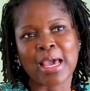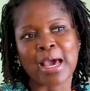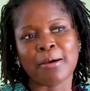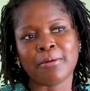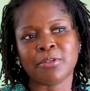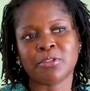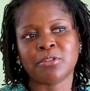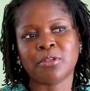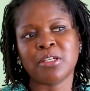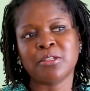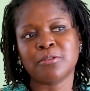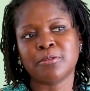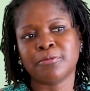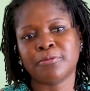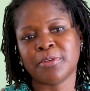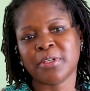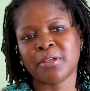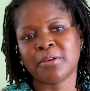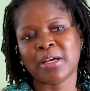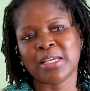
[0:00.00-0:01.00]
I was trying to
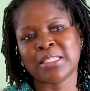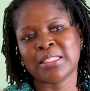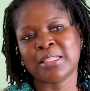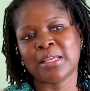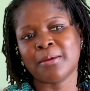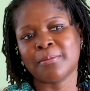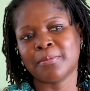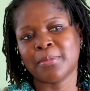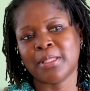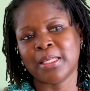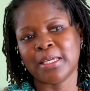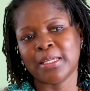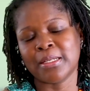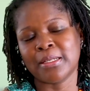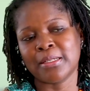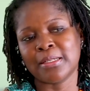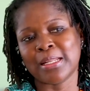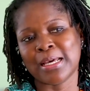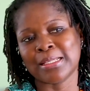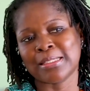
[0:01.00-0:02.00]
figure out
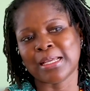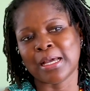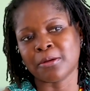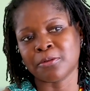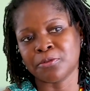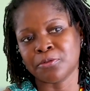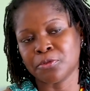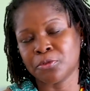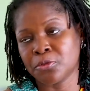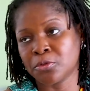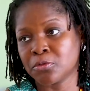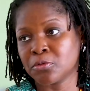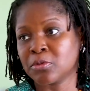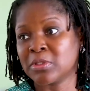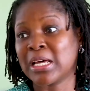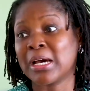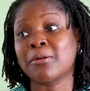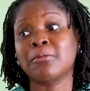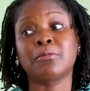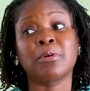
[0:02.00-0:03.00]
something that I could do
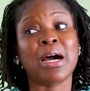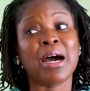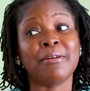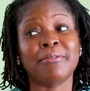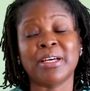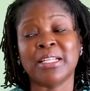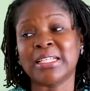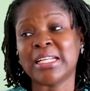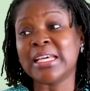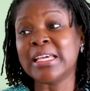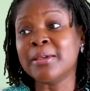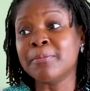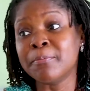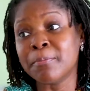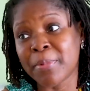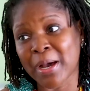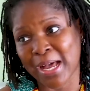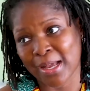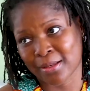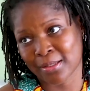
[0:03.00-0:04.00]
that would have an
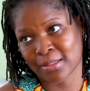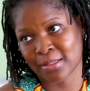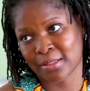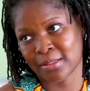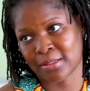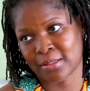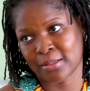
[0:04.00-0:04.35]
impact